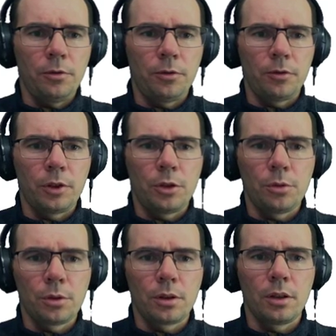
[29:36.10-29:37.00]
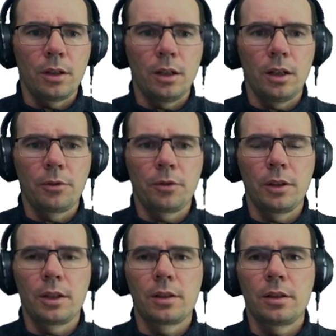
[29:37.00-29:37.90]
choose the half
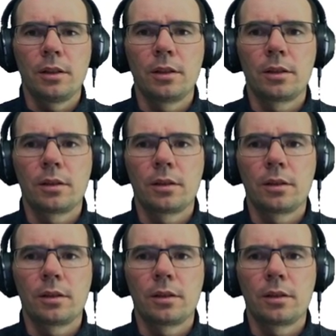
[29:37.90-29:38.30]
that is